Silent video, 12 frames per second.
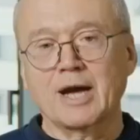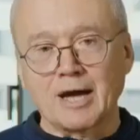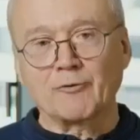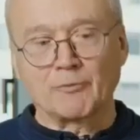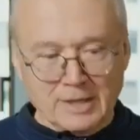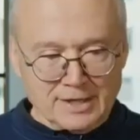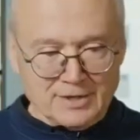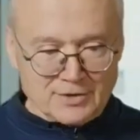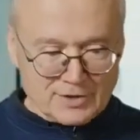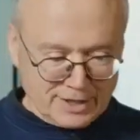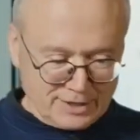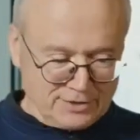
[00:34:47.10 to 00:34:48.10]
half
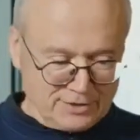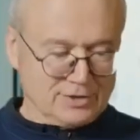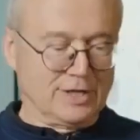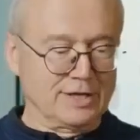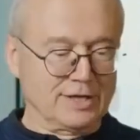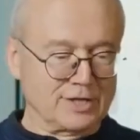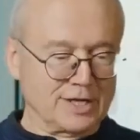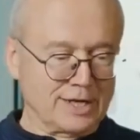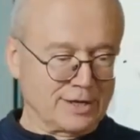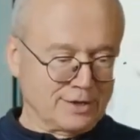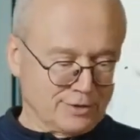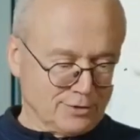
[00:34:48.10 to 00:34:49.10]
millisecond, I
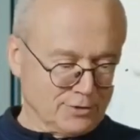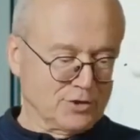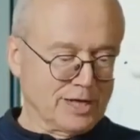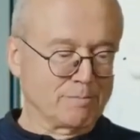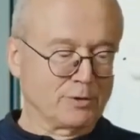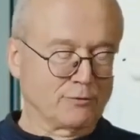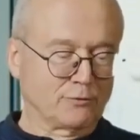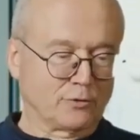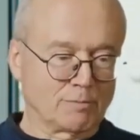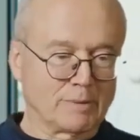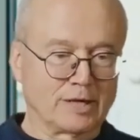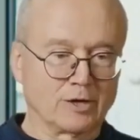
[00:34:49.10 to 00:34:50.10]
take the sample
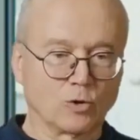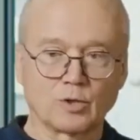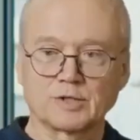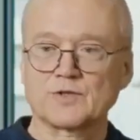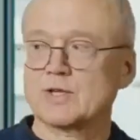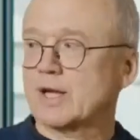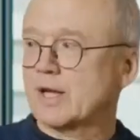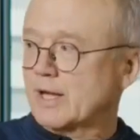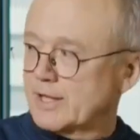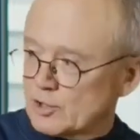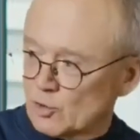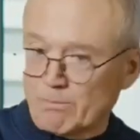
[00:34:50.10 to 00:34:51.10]
from my local
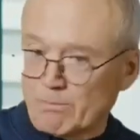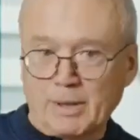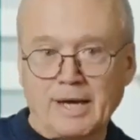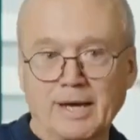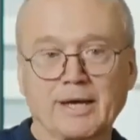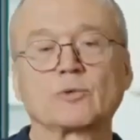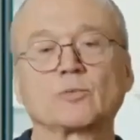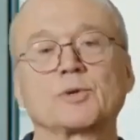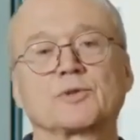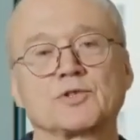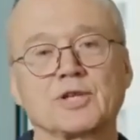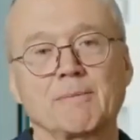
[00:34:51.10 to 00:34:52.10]
side, compare it with
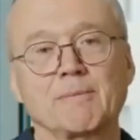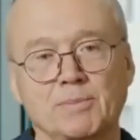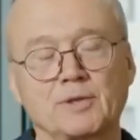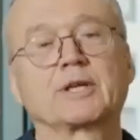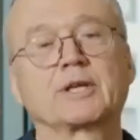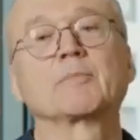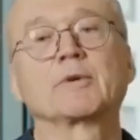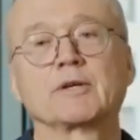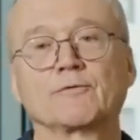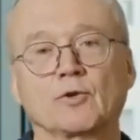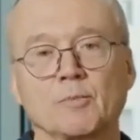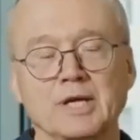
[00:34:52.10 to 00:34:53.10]
the sample coming
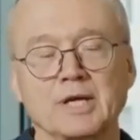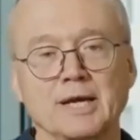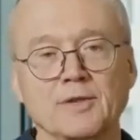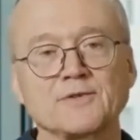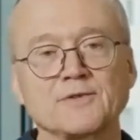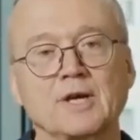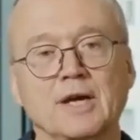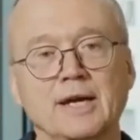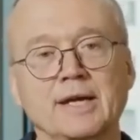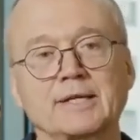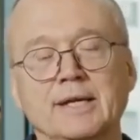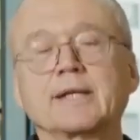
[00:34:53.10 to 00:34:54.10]
from the other
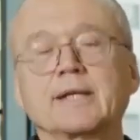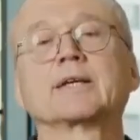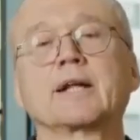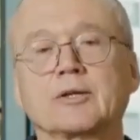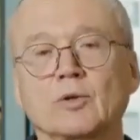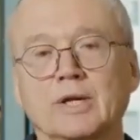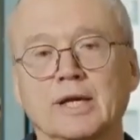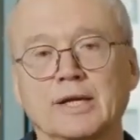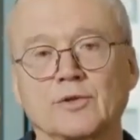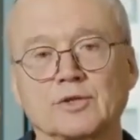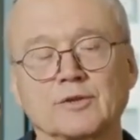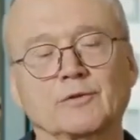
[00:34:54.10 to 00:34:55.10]
side, and
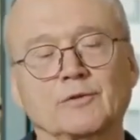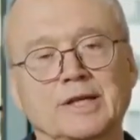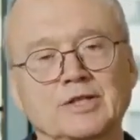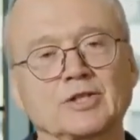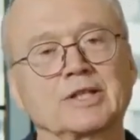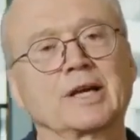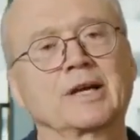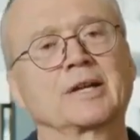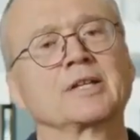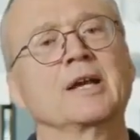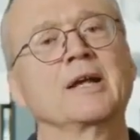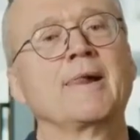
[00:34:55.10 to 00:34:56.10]
calculate the differential
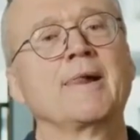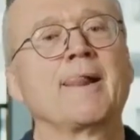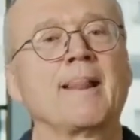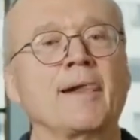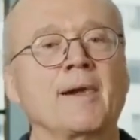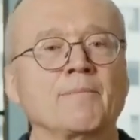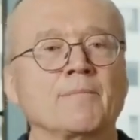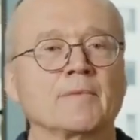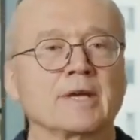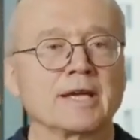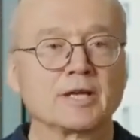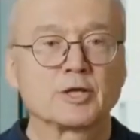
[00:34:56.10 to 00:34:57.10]
current.
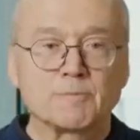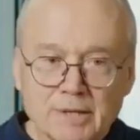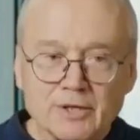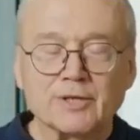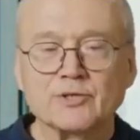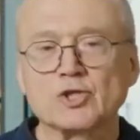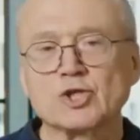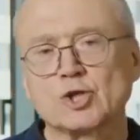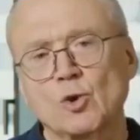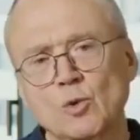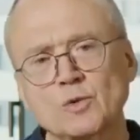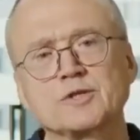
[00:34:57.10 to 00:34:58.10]
Experience
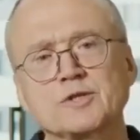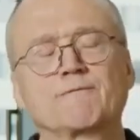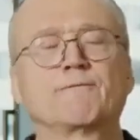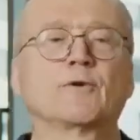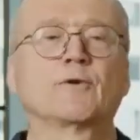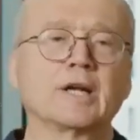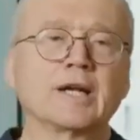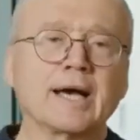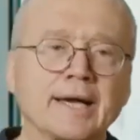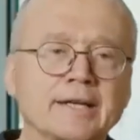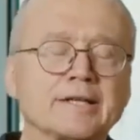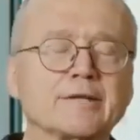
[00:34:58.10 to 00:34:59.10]
shows for
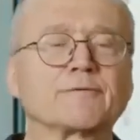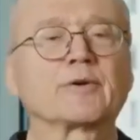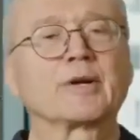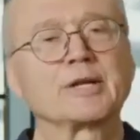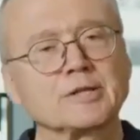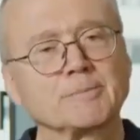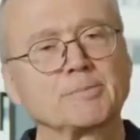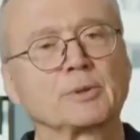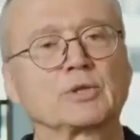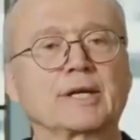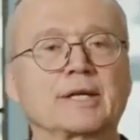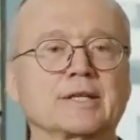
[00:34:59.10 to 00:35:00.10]
line differential
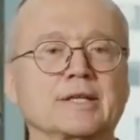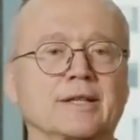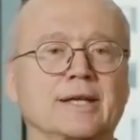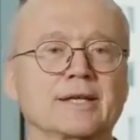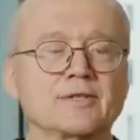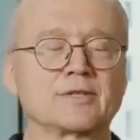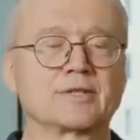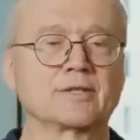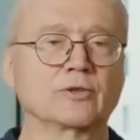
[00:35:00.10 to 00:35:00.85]
protection that is